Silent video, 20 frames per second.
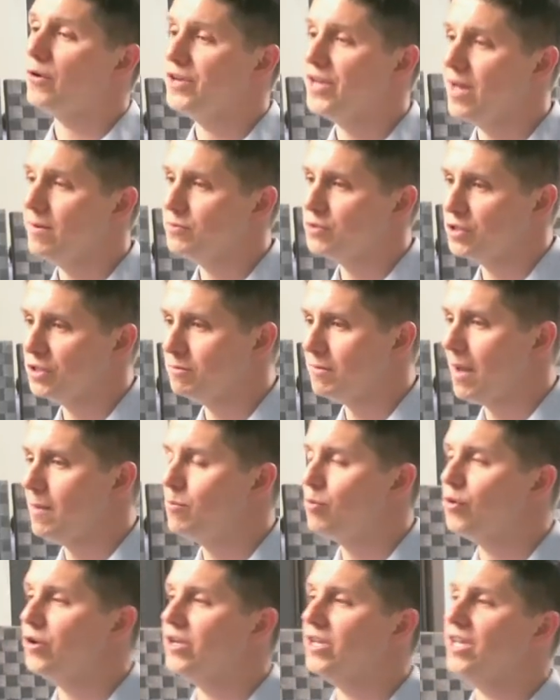redemption by
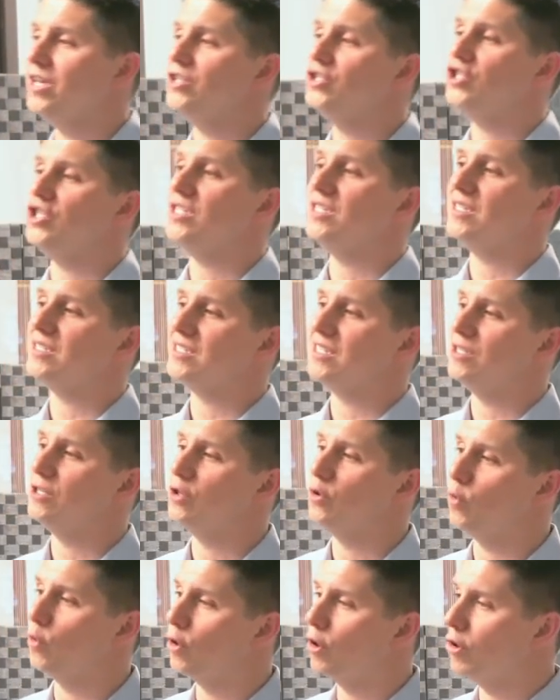bringing Jesus into
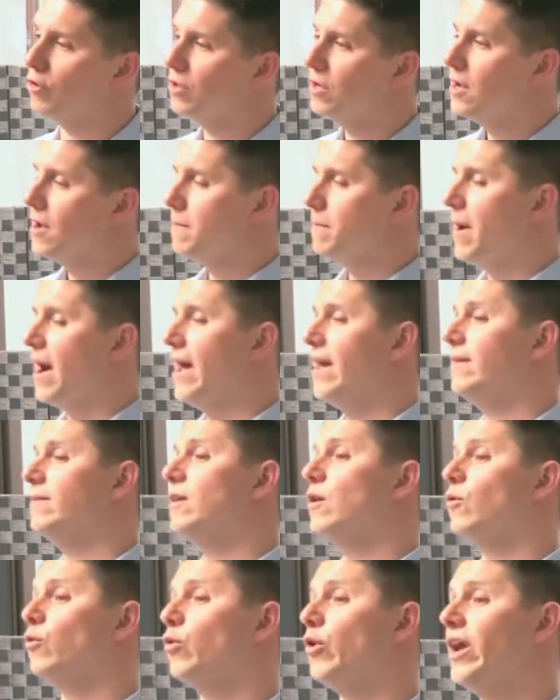the world, by
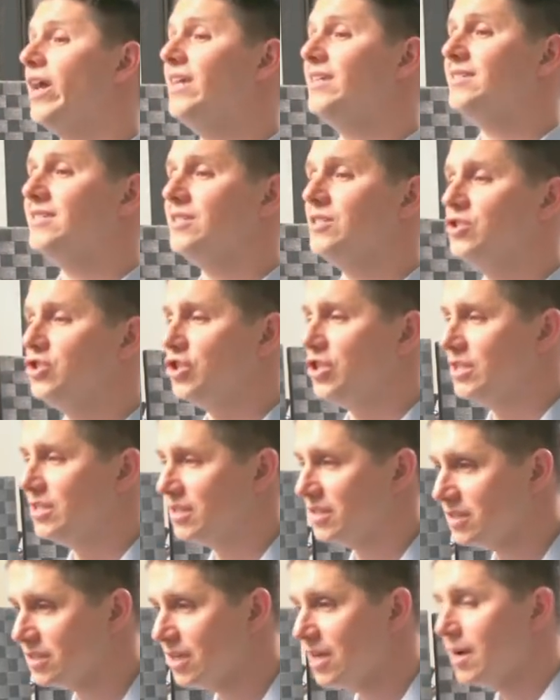raising
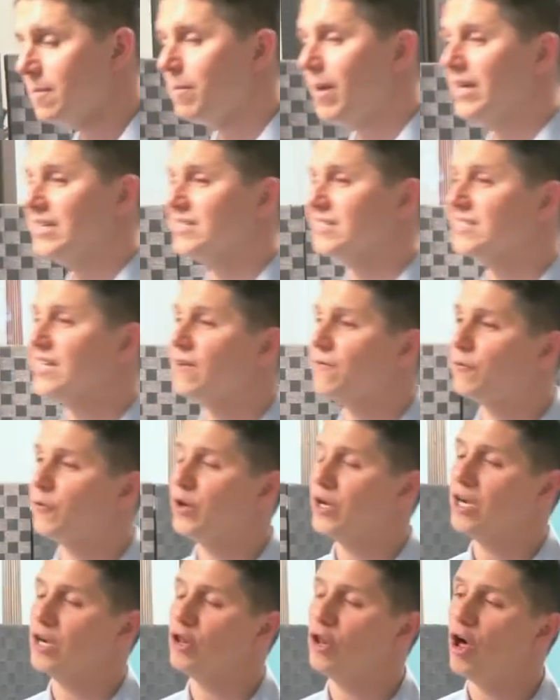Jesus, by
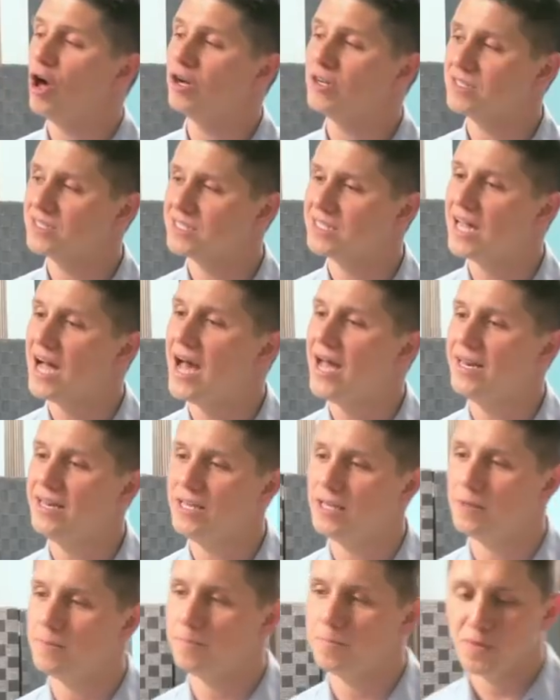suffering alongside
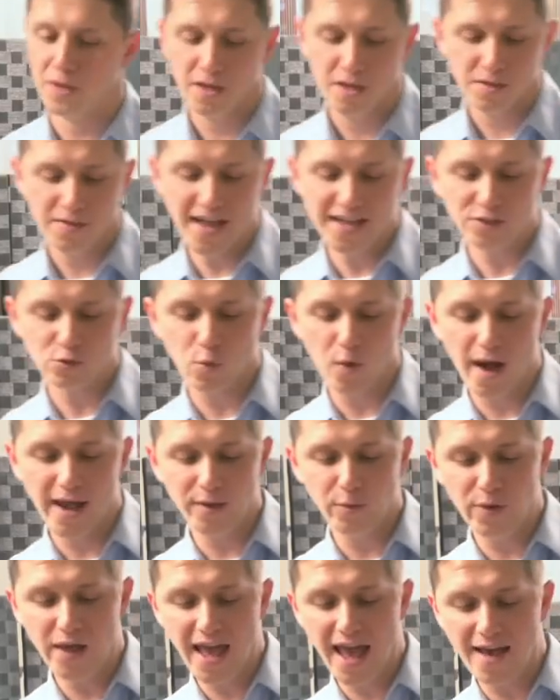him. That's
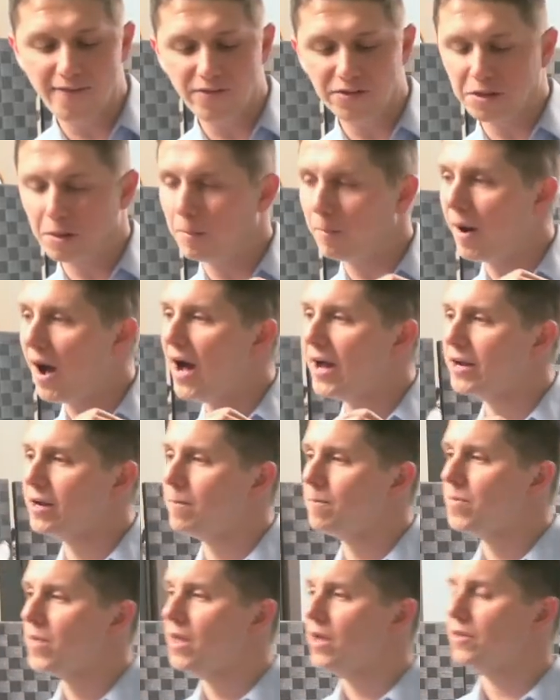why we have at the
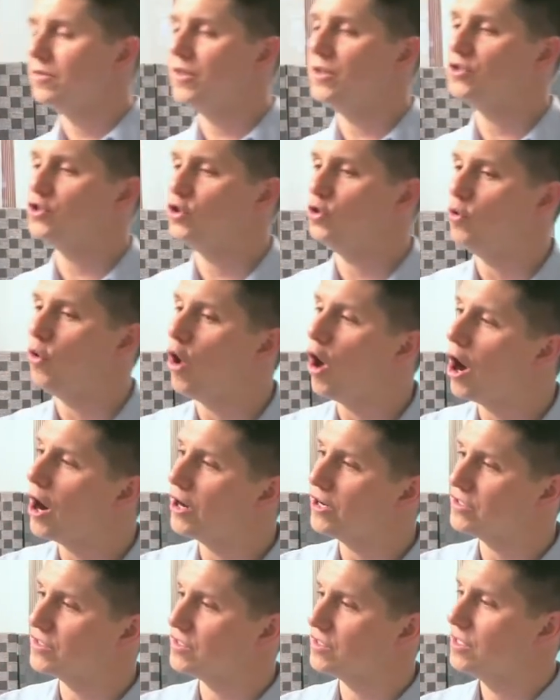bottom the two
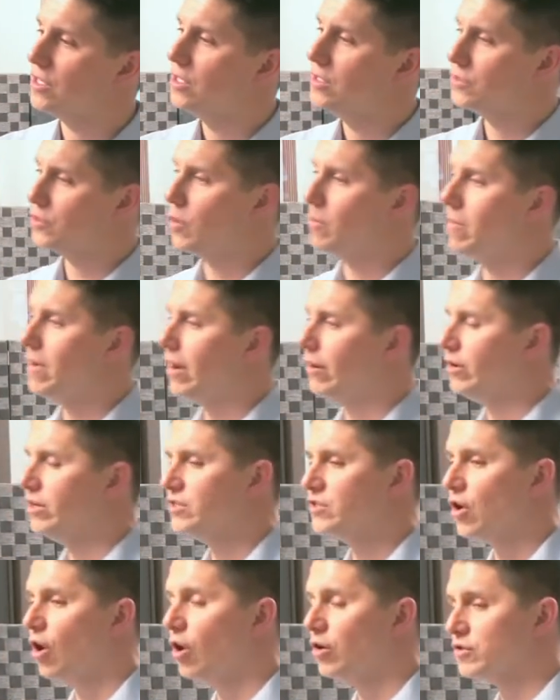hearts. So Mary
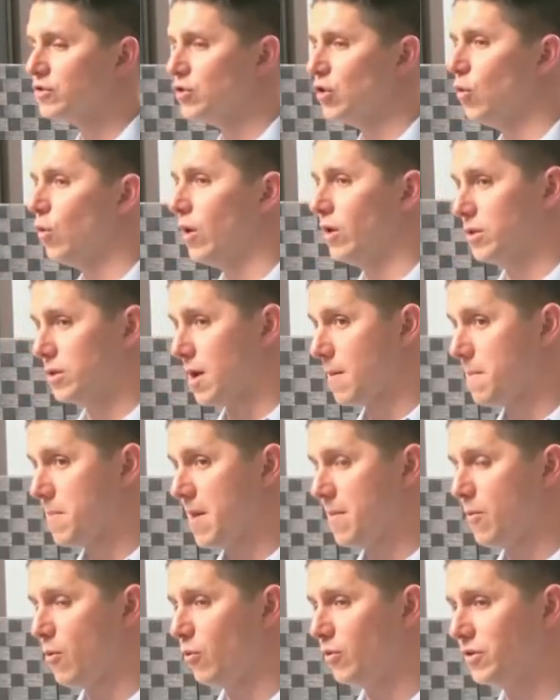is also what some
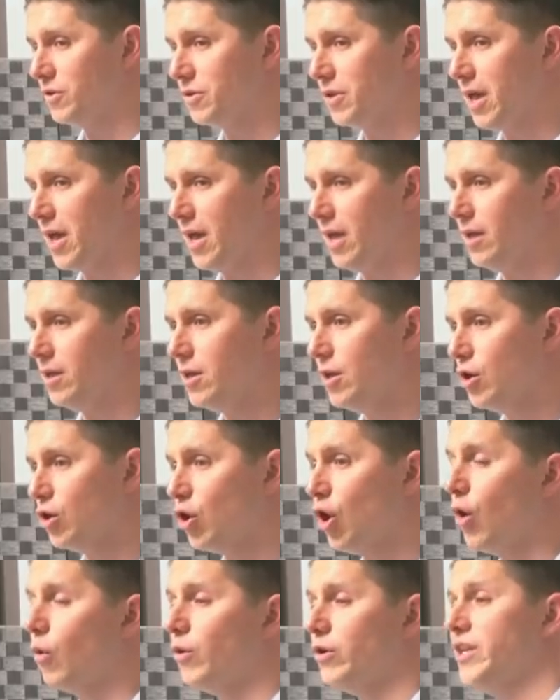people would say
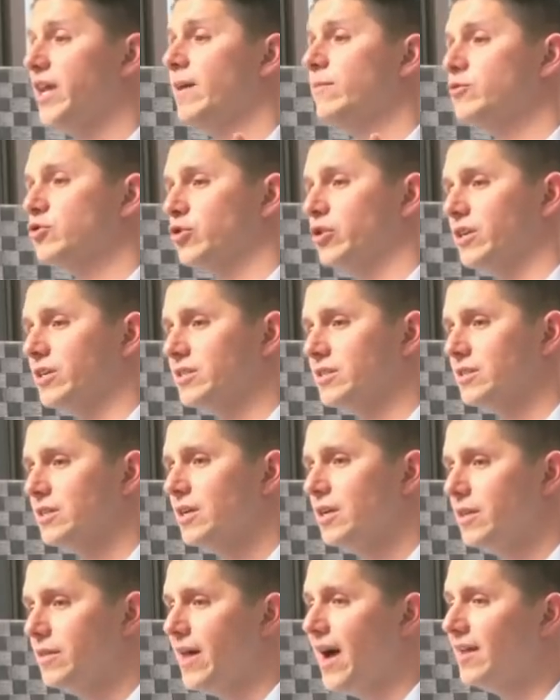co redemptrix.
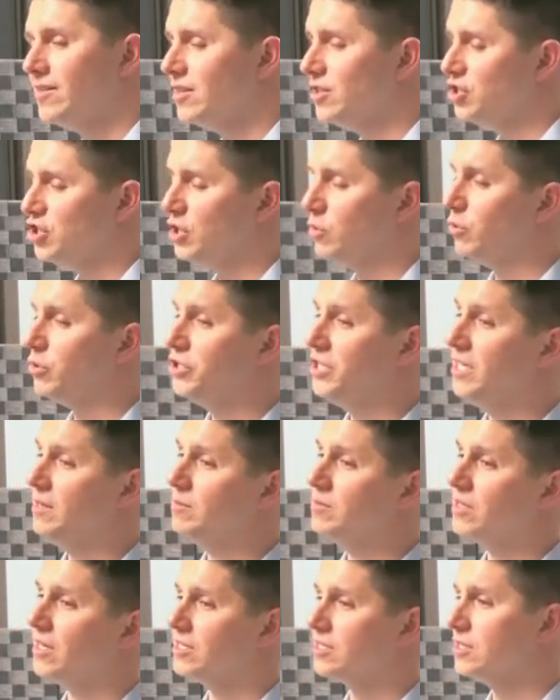Not that she
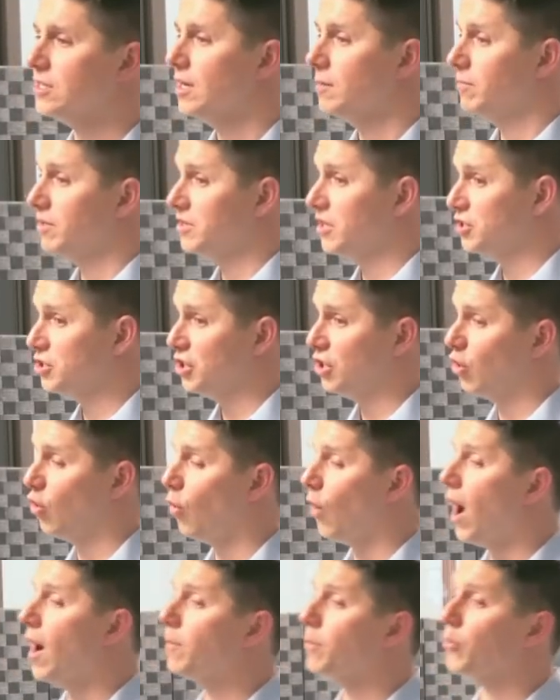redeems us, but that she
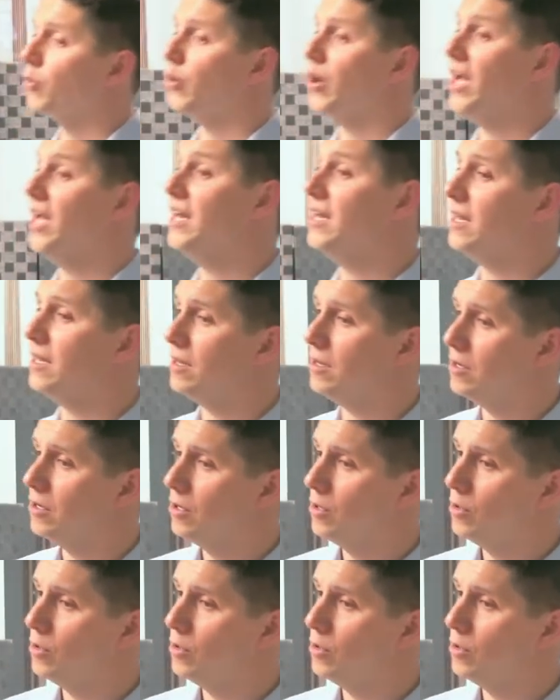cooperated